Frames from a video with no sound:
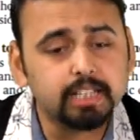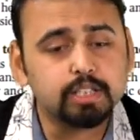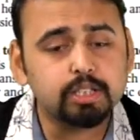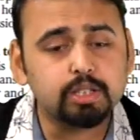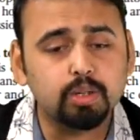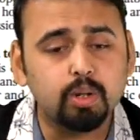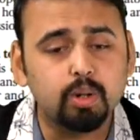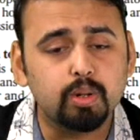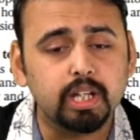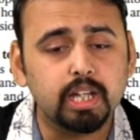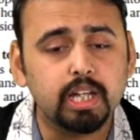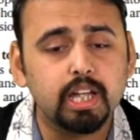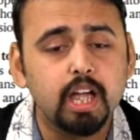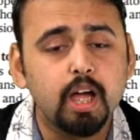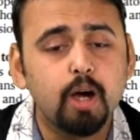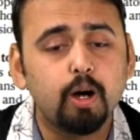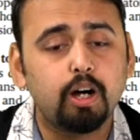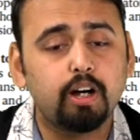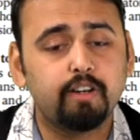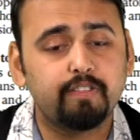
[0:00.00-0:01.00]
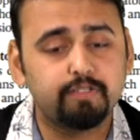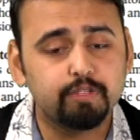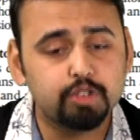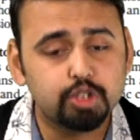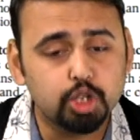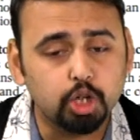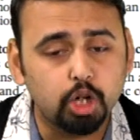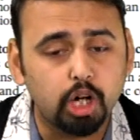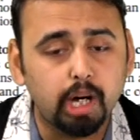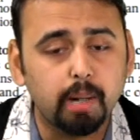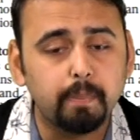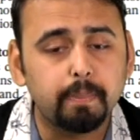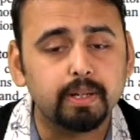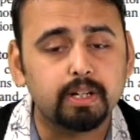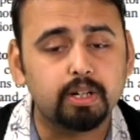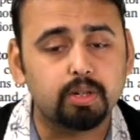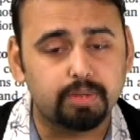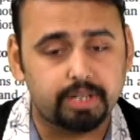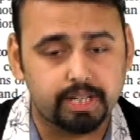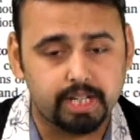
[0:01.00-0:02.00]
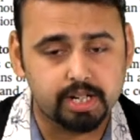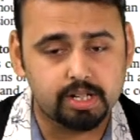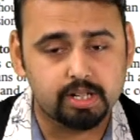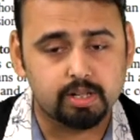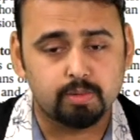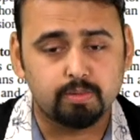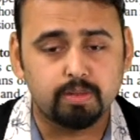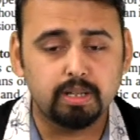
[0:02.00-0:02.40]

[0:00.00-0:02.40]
story of job creation.